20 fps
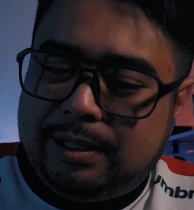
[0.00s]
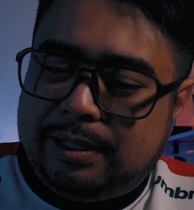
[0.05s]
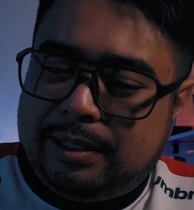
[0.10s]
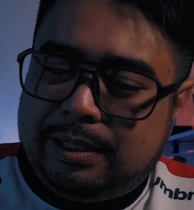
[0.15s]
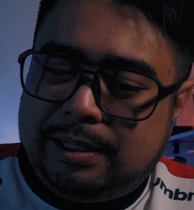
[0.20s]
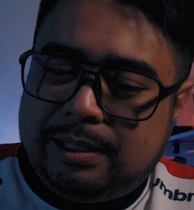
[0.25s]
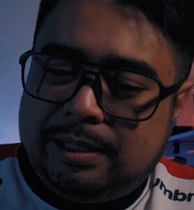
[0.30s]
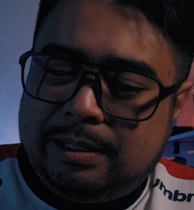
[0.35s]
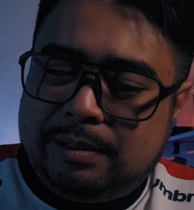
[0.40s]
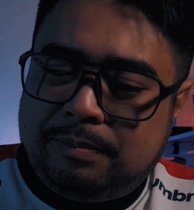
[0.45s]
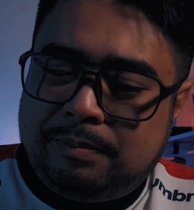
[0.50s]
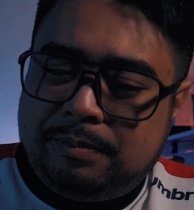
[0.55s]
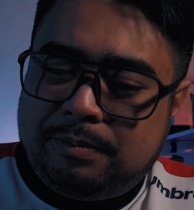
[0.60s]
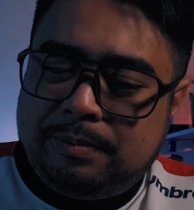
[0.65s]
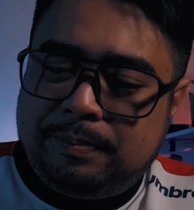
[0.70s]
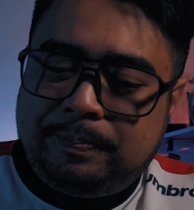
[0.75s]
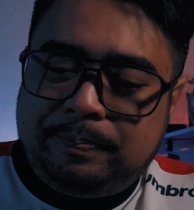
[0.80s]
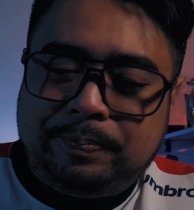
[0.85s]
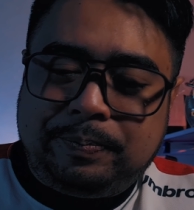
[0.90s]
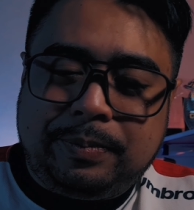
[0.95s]

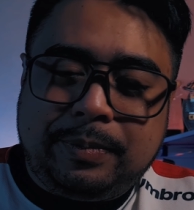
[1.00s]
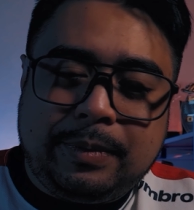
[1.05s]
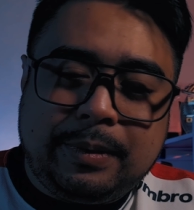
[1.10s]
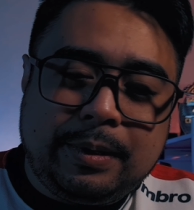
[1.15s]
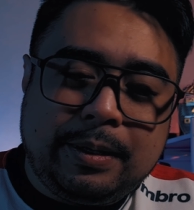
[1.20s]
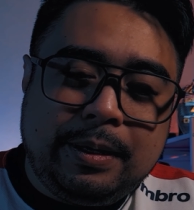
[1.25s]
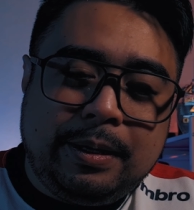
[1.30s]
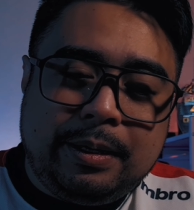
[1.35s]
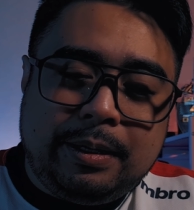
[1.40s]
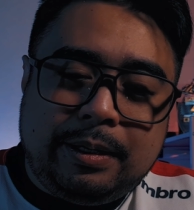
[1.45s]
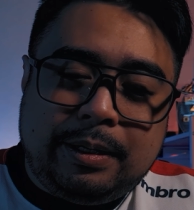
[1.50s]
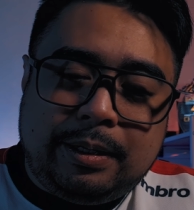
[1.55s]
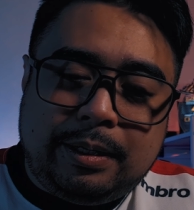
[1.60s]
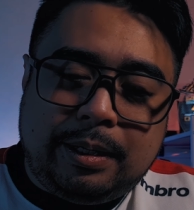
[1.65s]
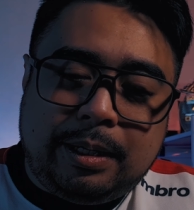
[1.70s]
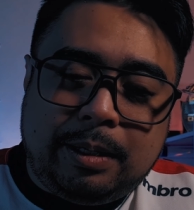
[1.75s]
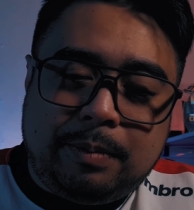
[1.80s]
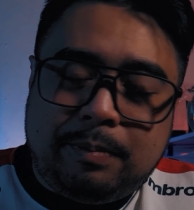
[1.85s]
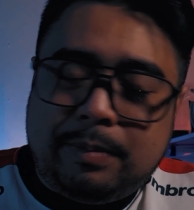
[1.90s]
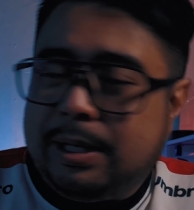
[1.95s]
um,
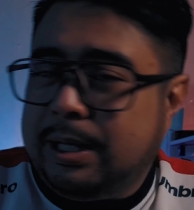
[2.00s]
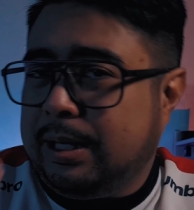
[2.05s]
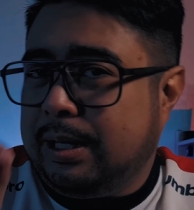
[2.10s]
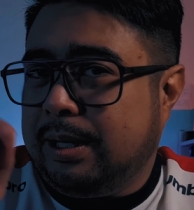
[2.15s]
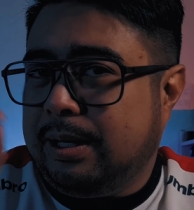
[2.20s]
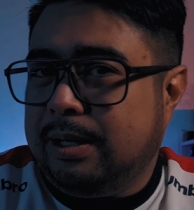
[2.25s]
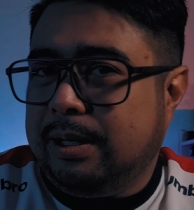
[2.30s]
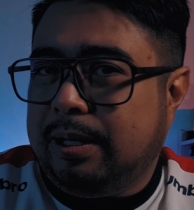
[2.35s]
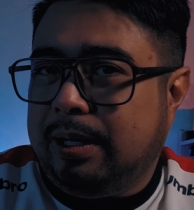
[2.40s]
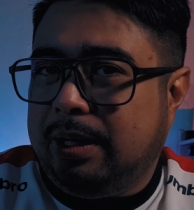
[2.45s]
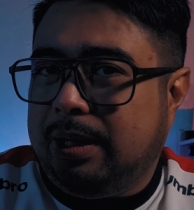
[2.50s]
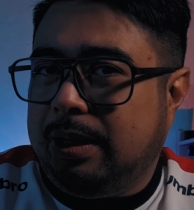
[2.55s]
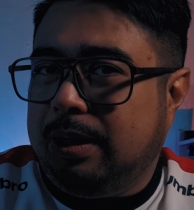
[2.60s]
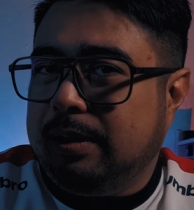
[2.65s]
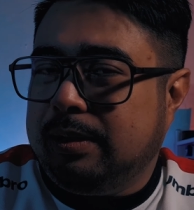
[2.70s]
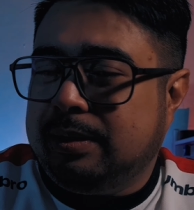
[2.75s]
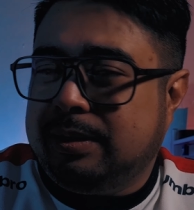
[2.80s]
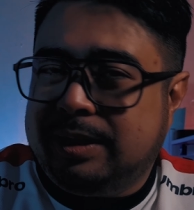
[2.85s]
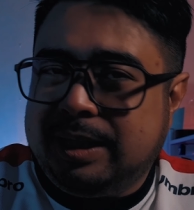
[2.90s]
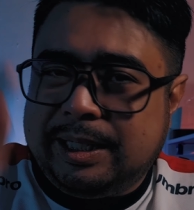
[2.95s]
um,
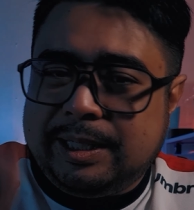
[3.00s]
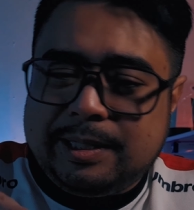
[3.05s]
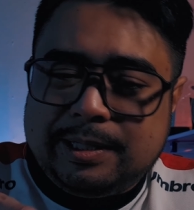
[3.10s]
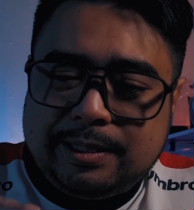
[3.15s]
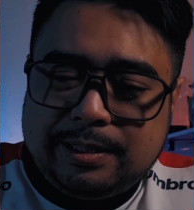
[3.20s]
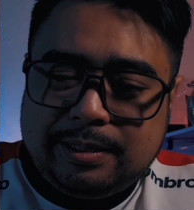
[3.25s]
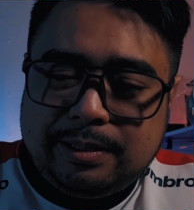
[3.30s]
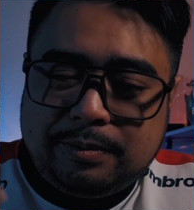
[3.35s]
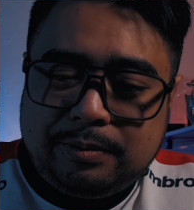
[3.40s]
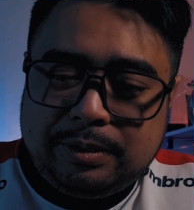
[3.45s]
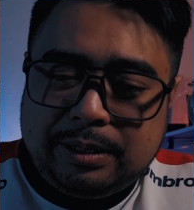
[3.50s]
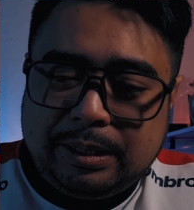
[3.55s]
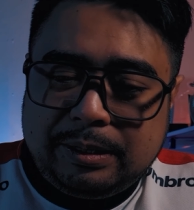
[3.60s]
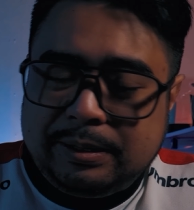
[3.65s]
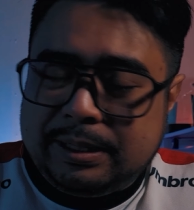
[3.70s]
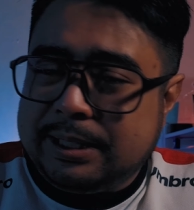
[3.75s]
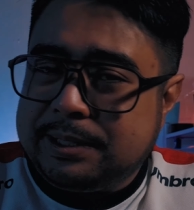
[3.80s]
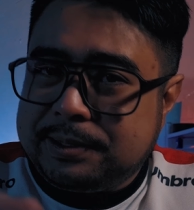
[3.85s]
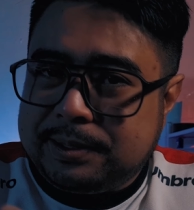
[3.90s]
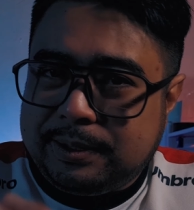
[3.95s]
this in
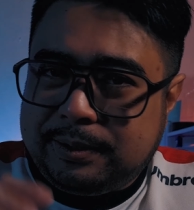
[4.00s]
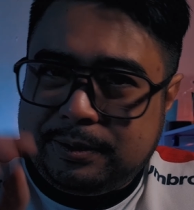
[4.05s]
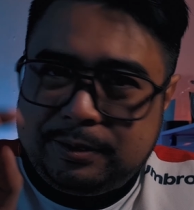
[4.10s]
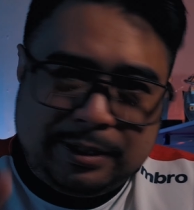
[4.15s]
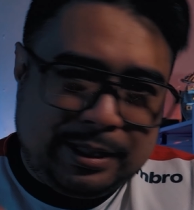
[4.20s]
this